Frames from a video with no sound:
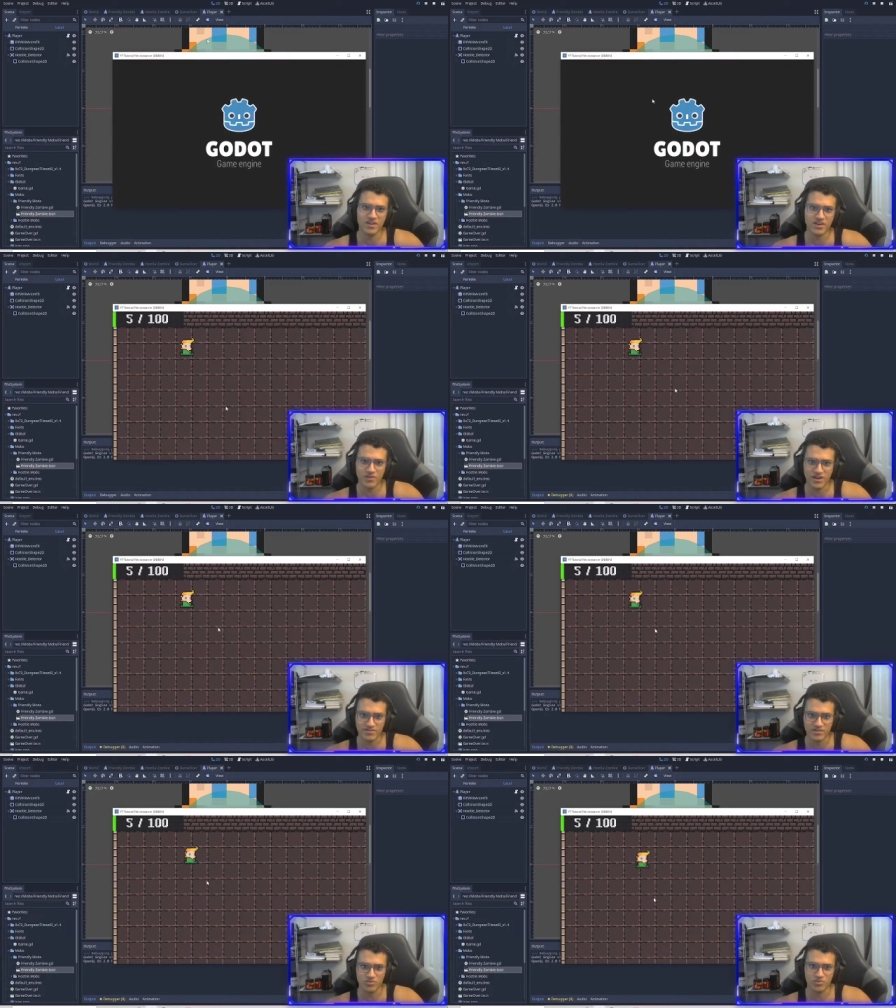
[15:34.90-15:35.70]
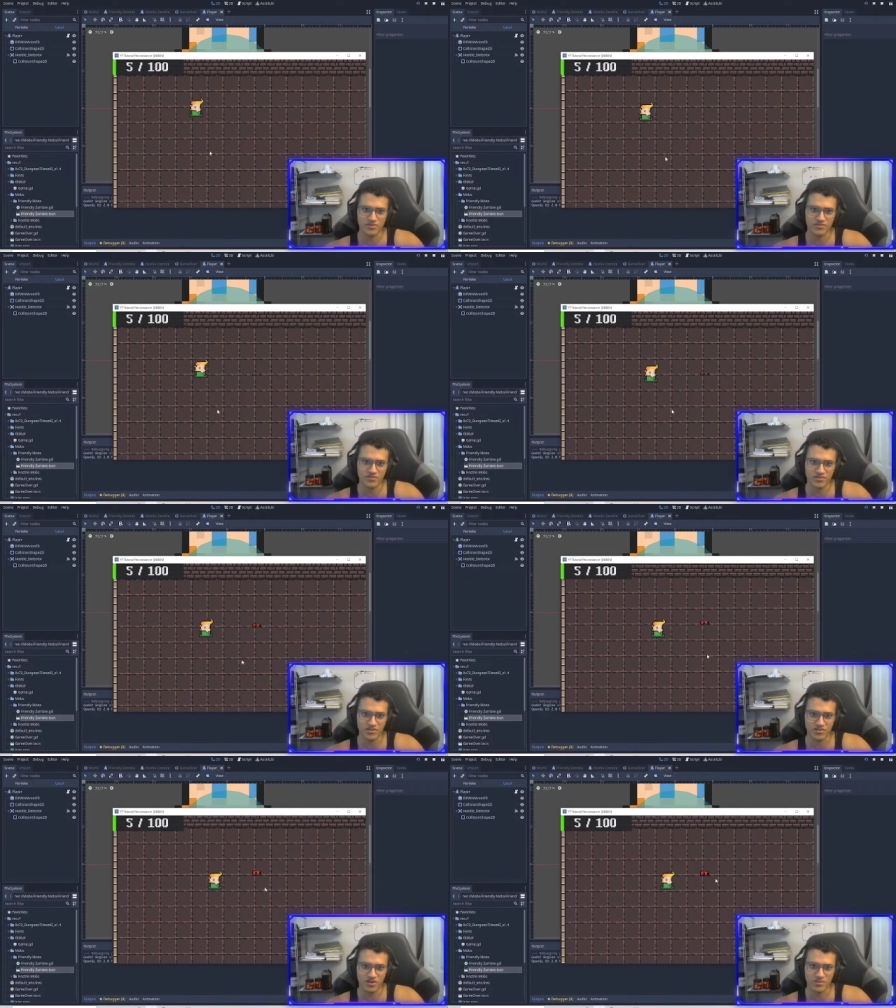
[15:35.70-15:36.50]
kind of what I found works for
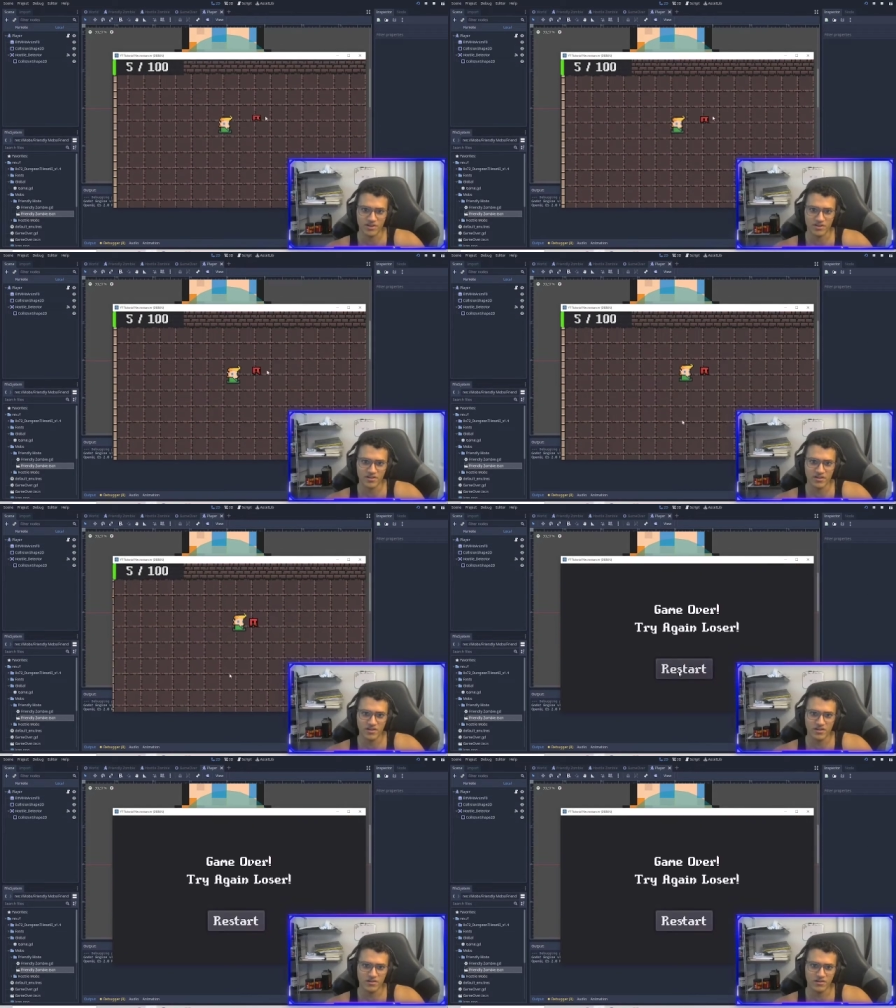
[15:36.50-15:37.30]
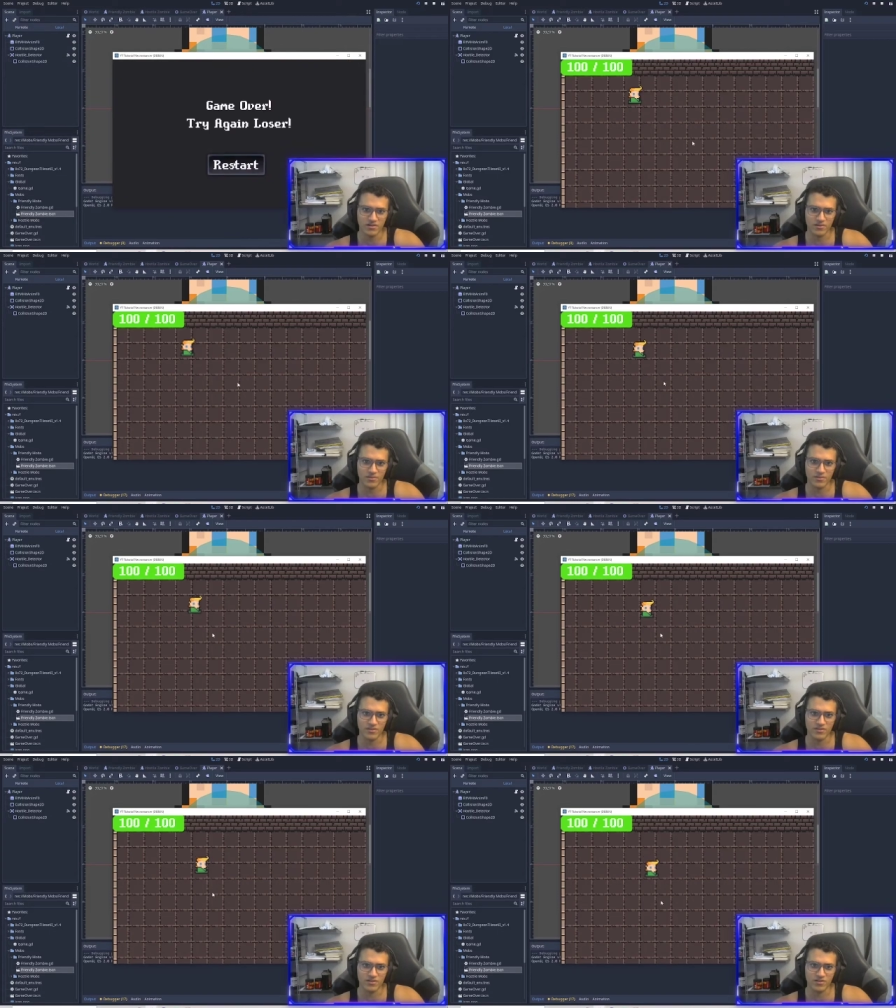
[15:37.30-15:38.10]
the knockback. Um,
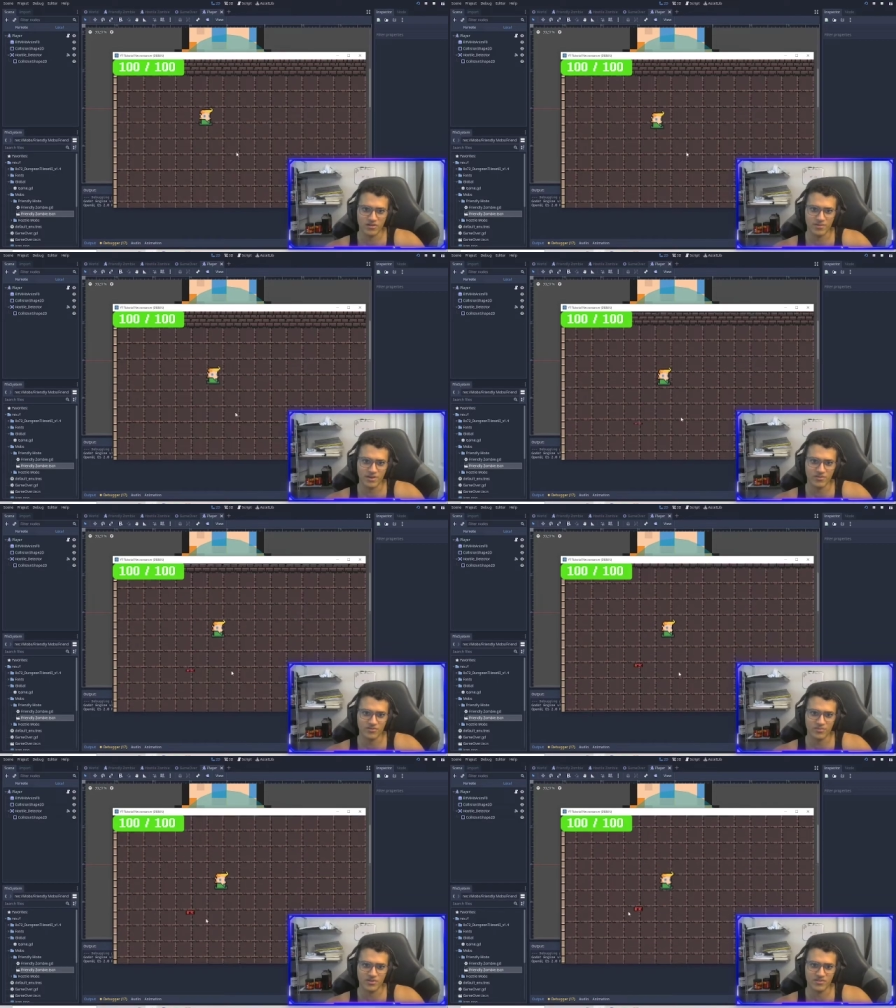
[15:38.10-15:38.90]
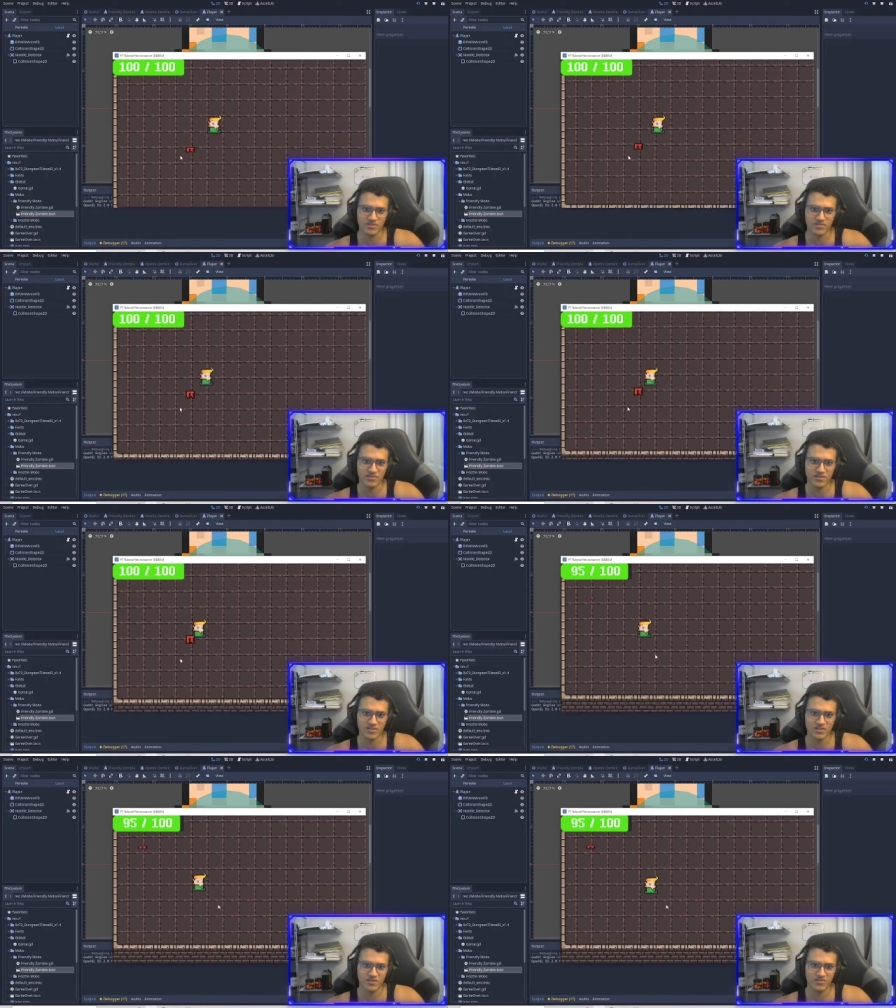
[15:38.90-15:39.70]
the knockback was a bit
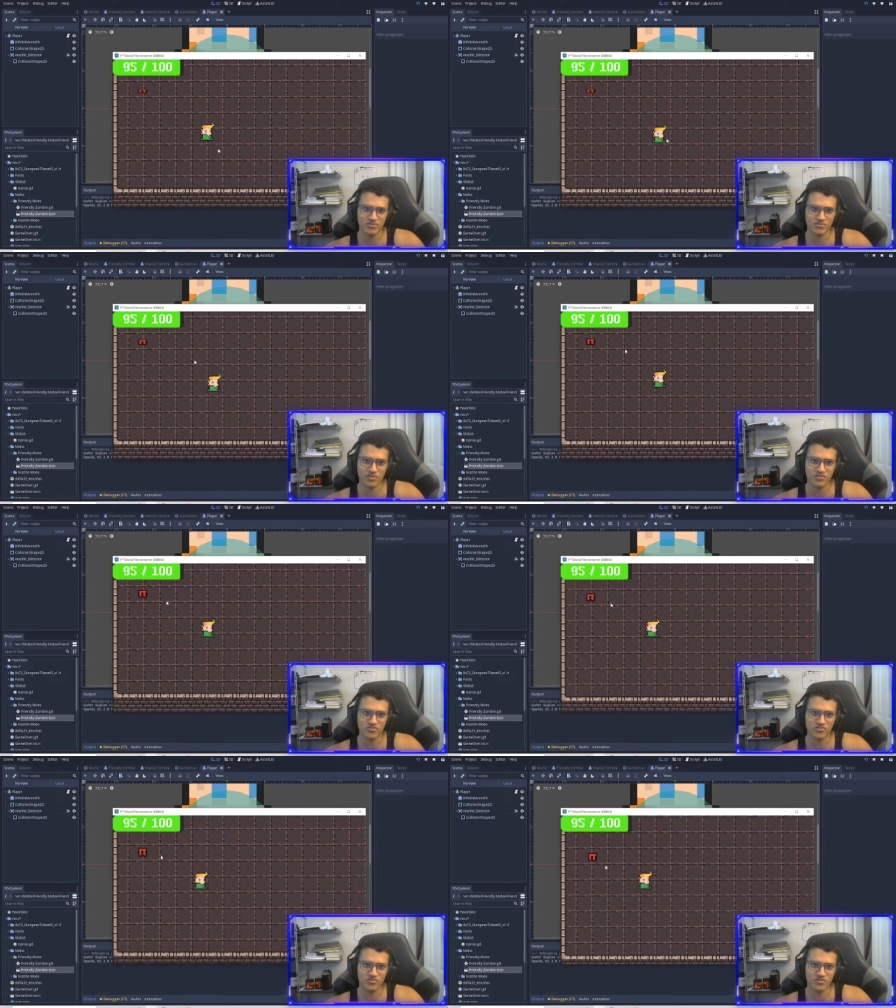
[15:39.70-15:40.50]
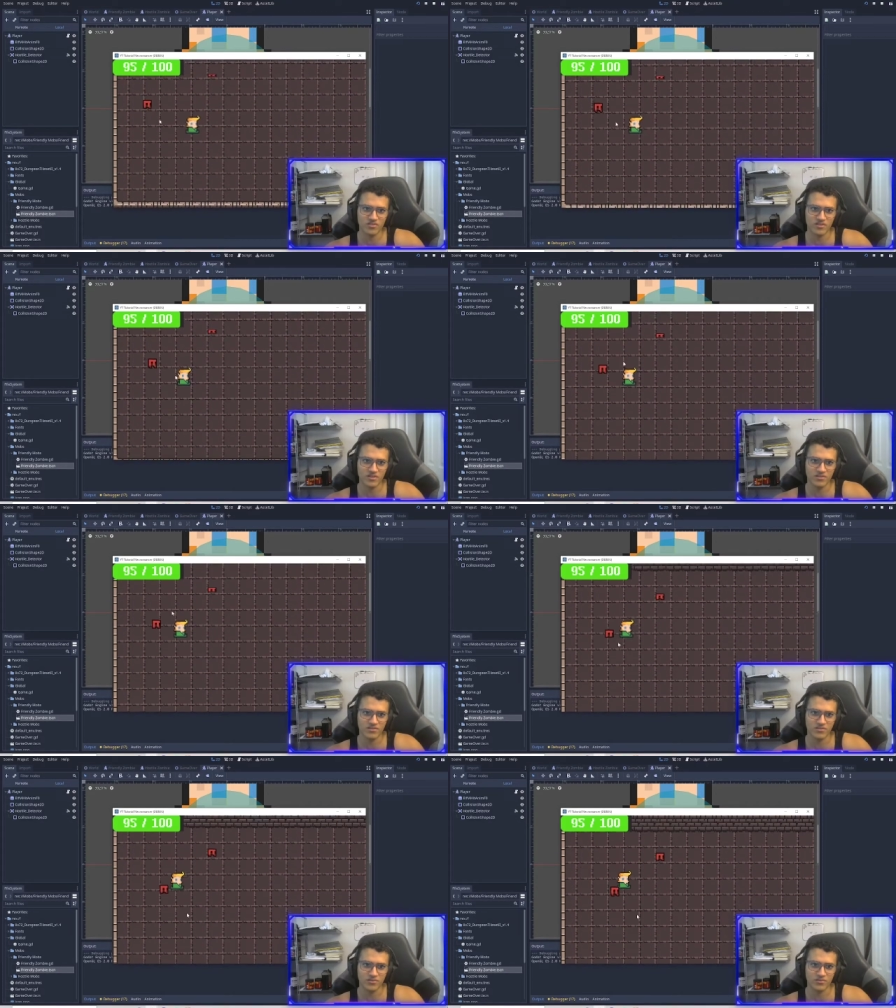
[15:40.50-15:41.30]
strange.
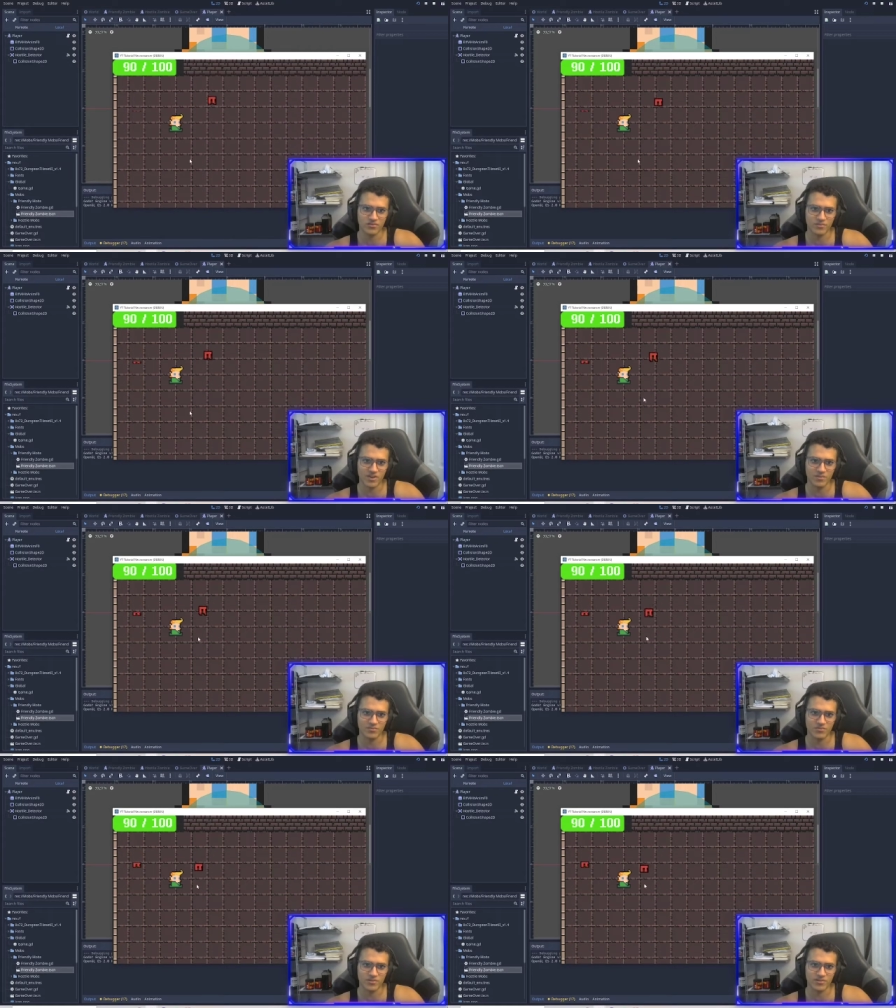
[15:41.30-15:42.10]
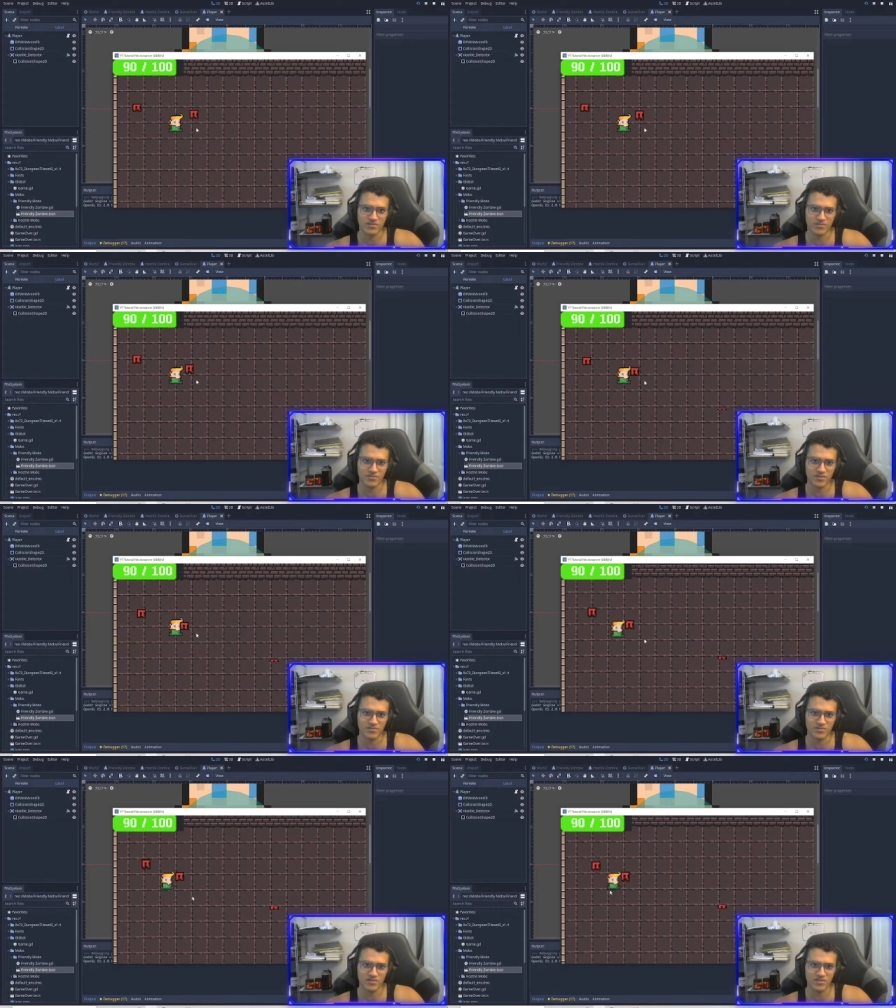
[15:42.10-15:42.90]
So sometimes it worked, sometimes
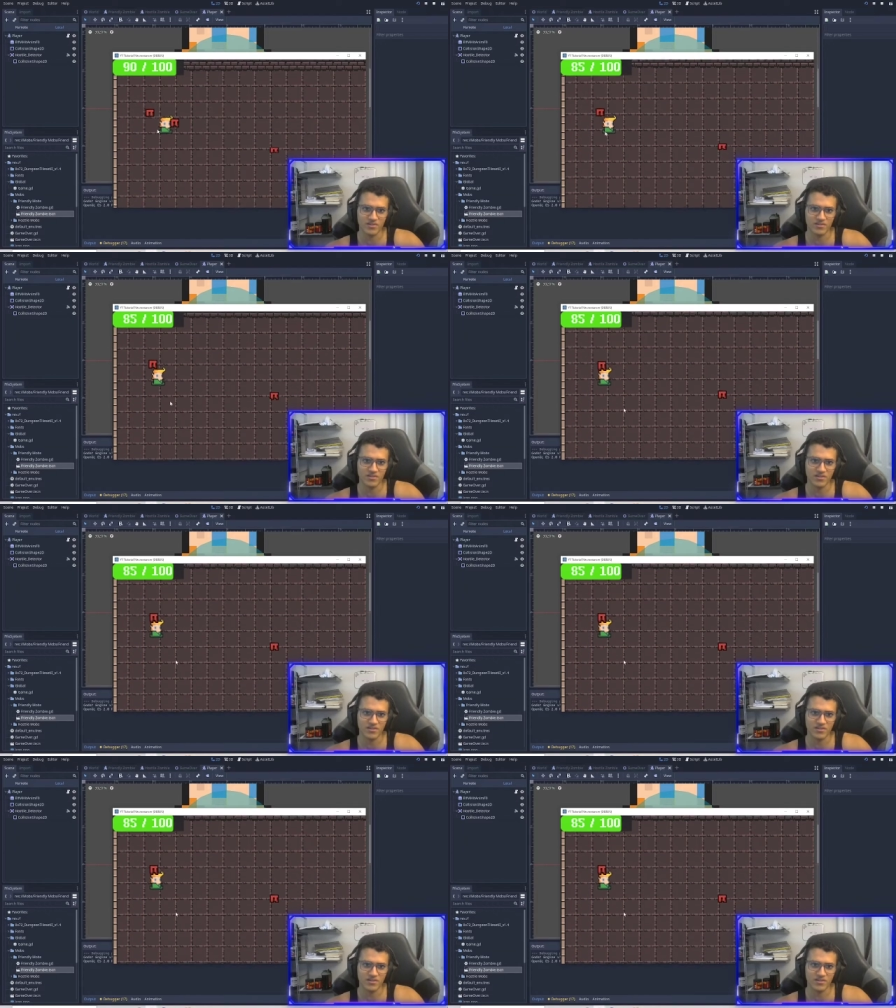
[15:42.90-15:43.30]
it didn't.